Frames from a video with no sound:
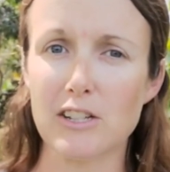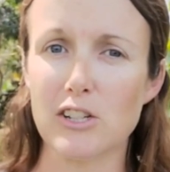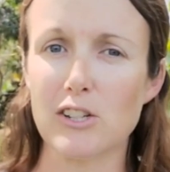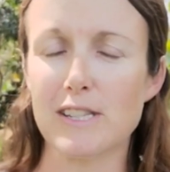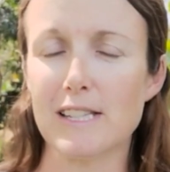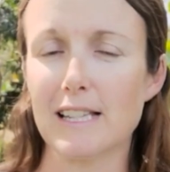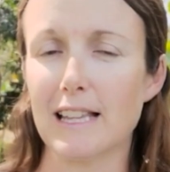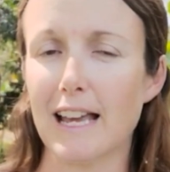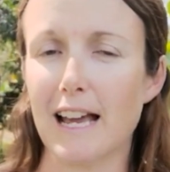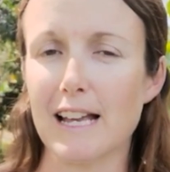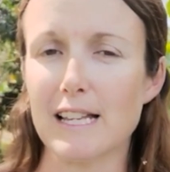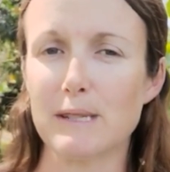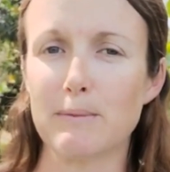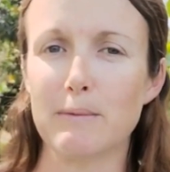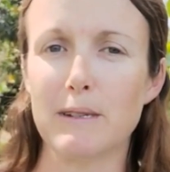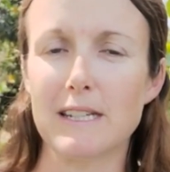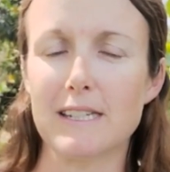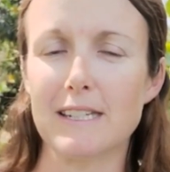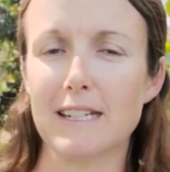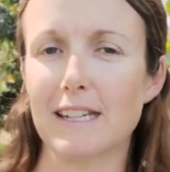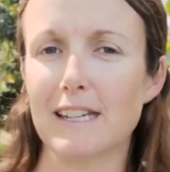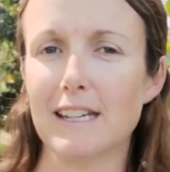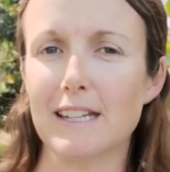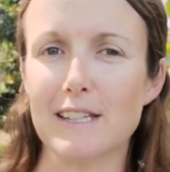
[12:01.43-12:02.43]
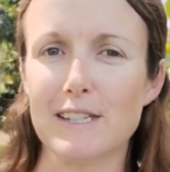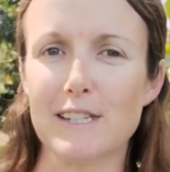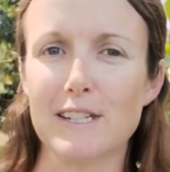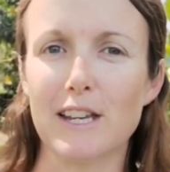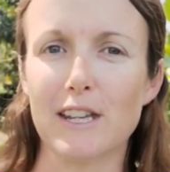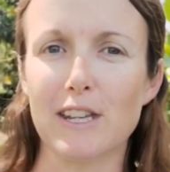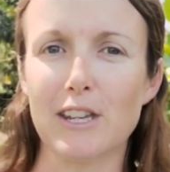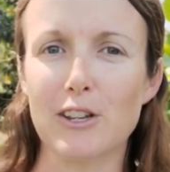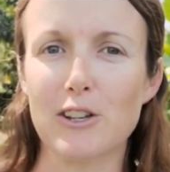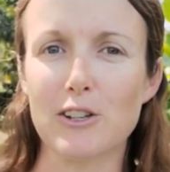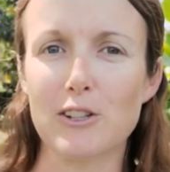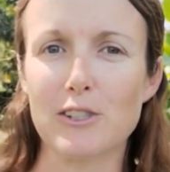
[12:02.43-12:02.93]
It just allows me to
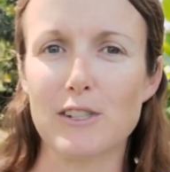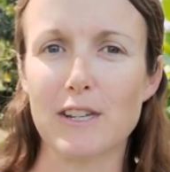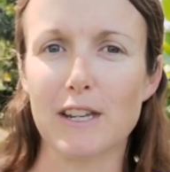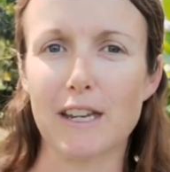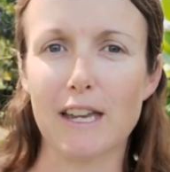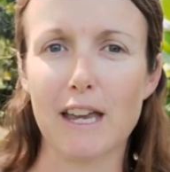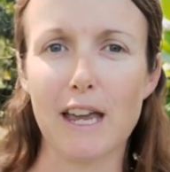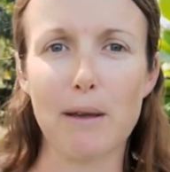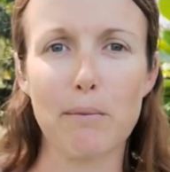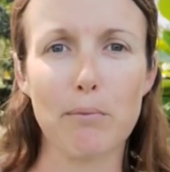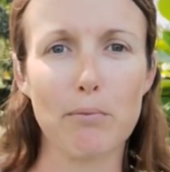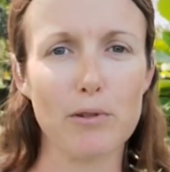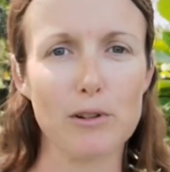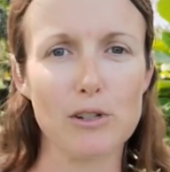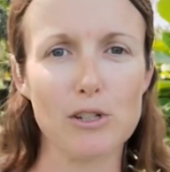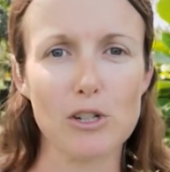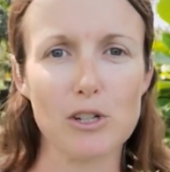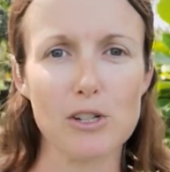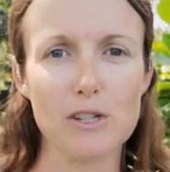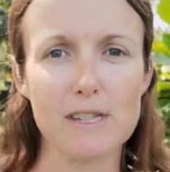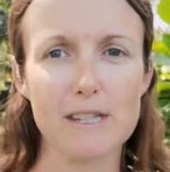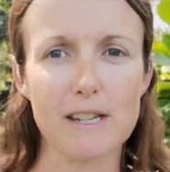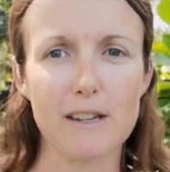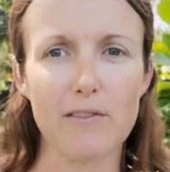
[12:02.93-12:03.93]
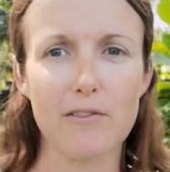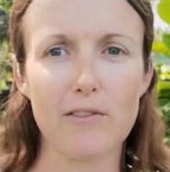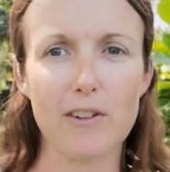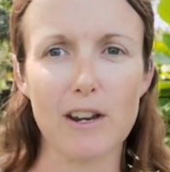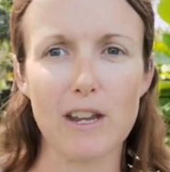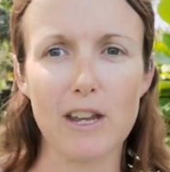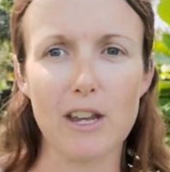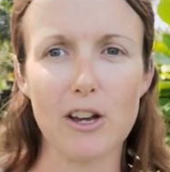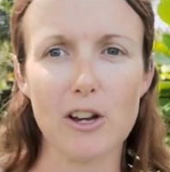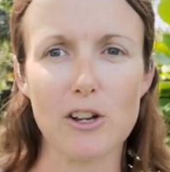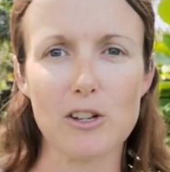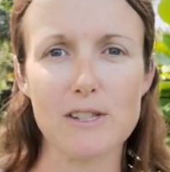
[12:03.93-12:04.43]
continue to keep producing
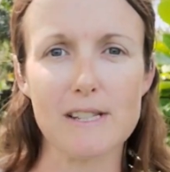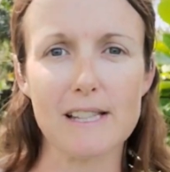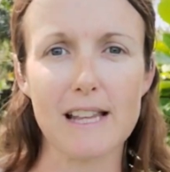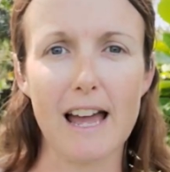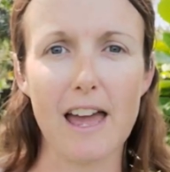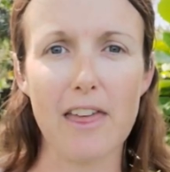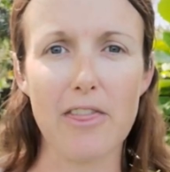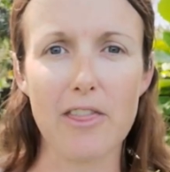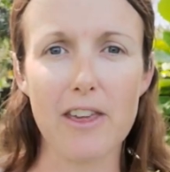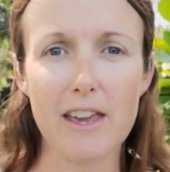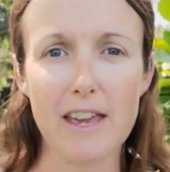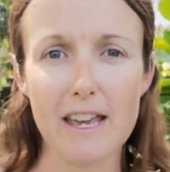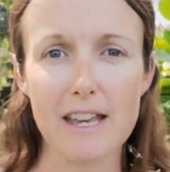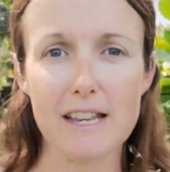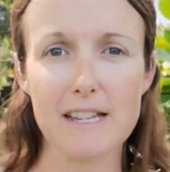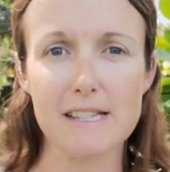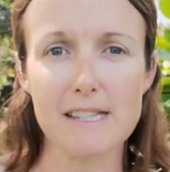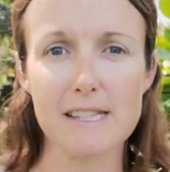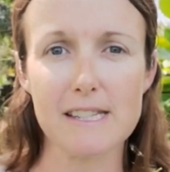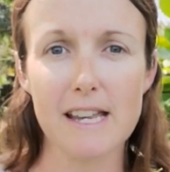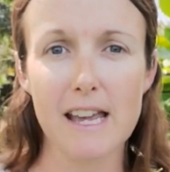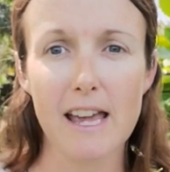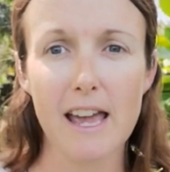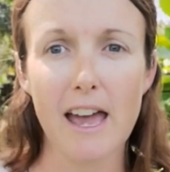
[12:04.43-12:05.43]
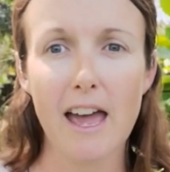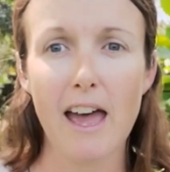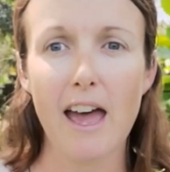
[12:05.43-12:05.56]
videos like these.